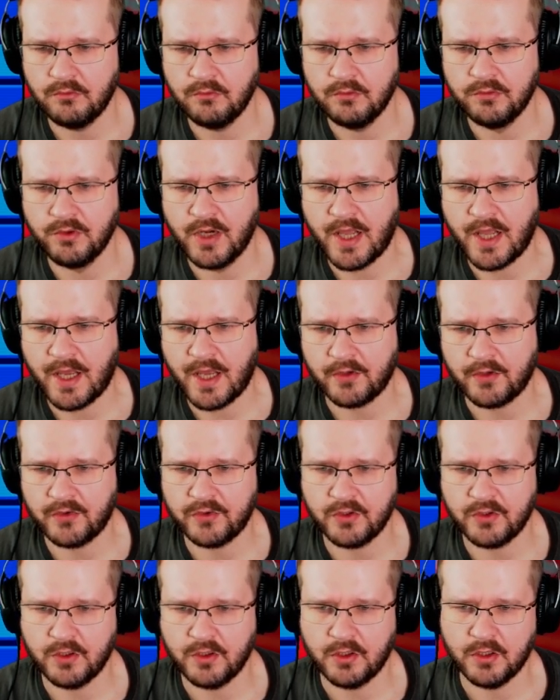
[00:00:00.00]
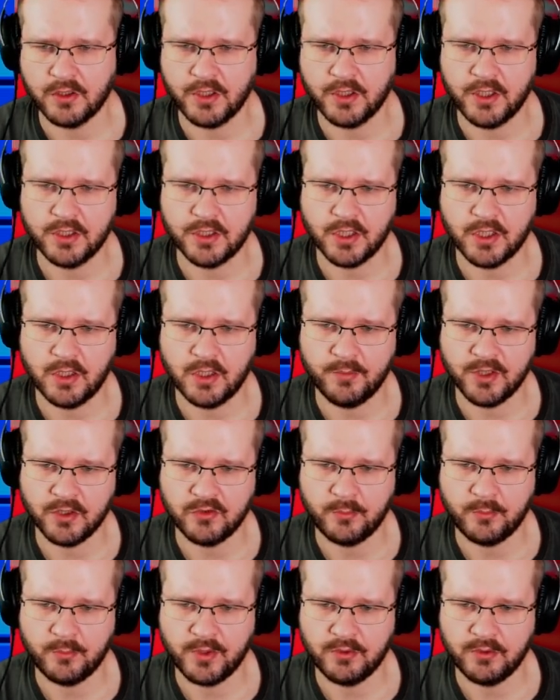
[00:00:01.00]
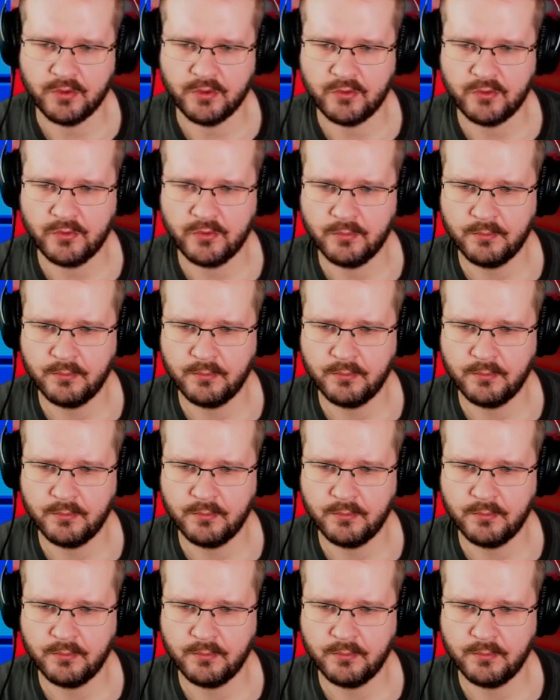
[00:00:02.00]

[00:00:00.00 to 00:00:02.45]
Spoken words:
relaxed arcade gaming experience.